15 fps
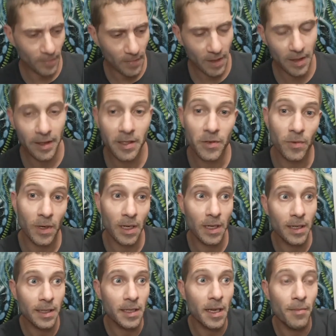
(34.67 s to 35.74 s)
This
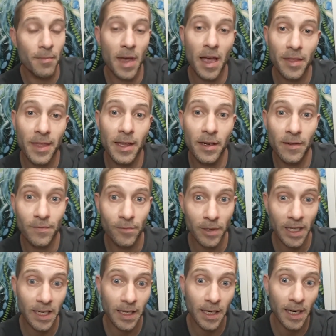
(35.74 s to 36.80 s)
was a method of
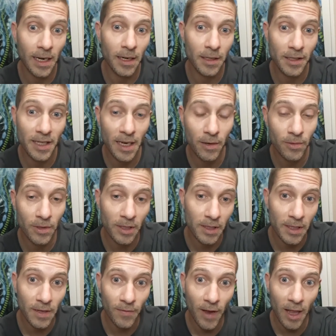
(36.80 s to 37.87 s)
reading cards that was
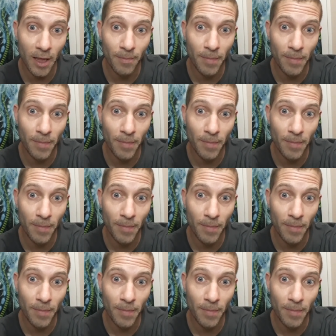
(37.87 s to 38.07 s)
developed